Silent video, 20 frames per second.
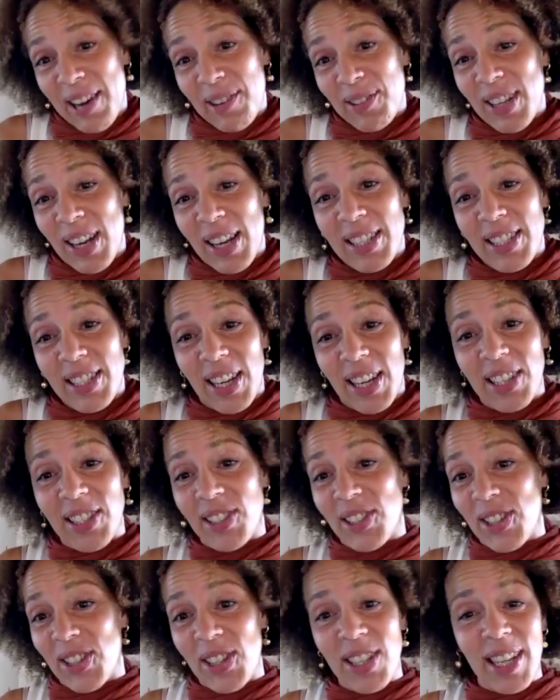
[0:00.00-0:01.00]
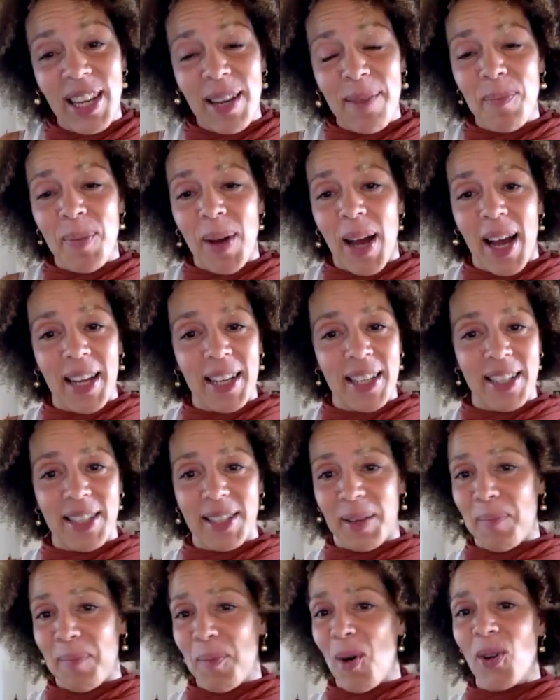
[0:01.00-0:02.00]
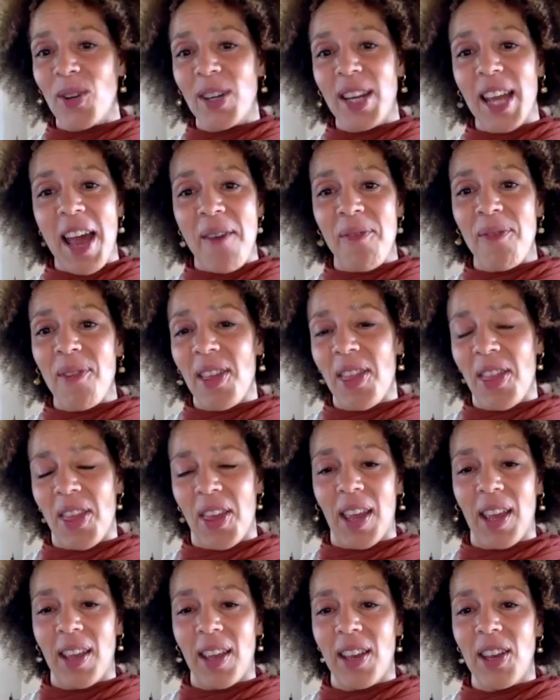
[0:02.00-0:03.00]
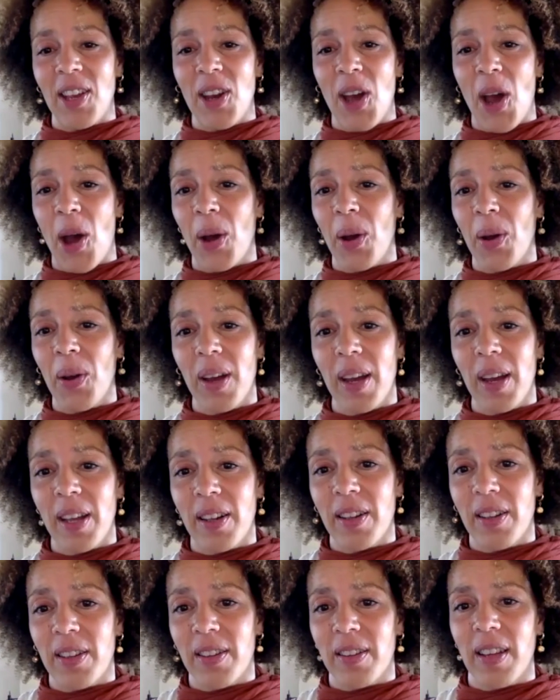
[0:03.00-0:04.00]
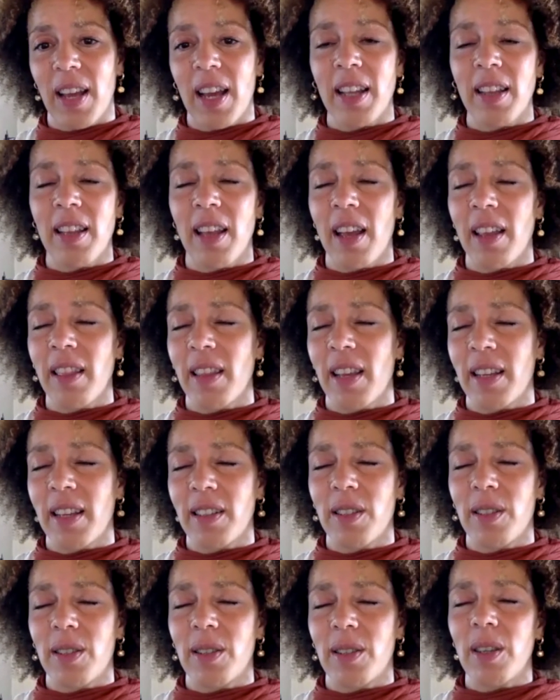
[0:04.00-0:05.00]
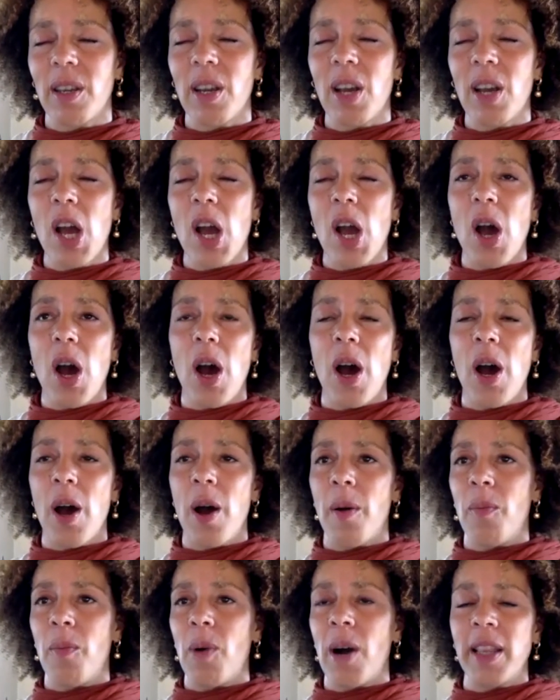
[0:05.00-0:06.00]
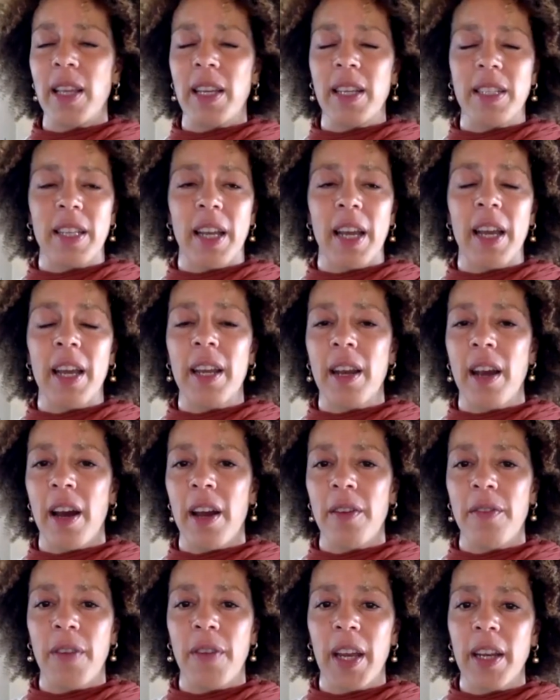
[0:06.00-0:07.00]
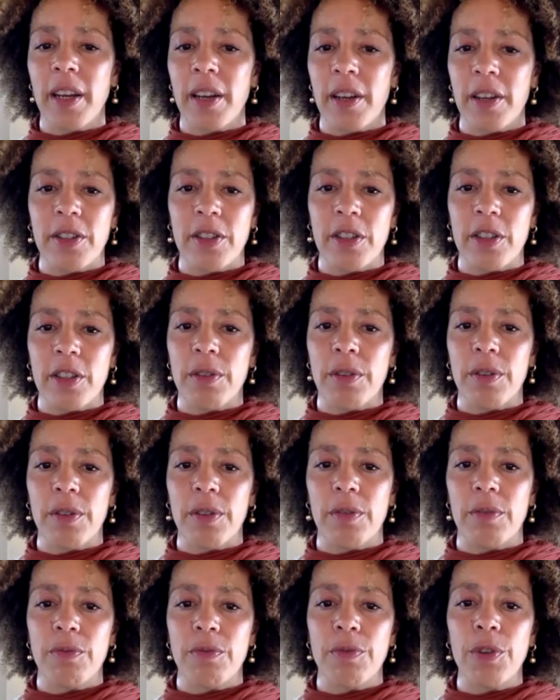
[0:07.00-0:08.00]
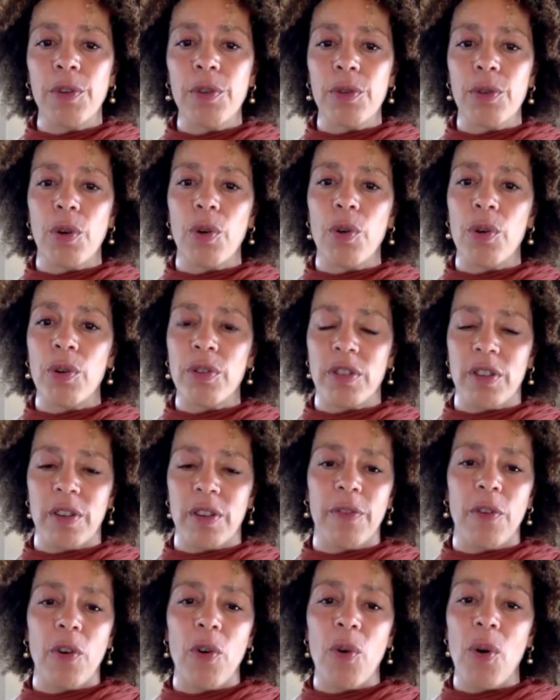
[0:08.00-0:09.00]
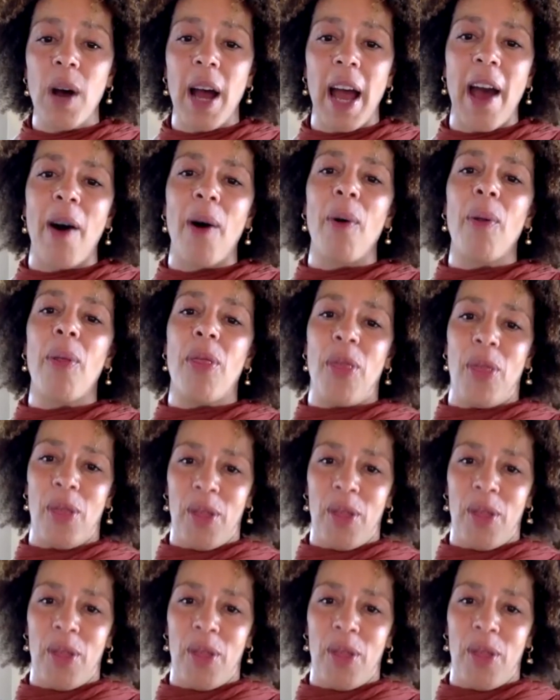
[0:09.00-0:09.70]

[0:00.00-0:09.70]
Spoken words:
our digestion impacts upon everything, you know. And that's why they say in Ayurveda it's the root cause of all health,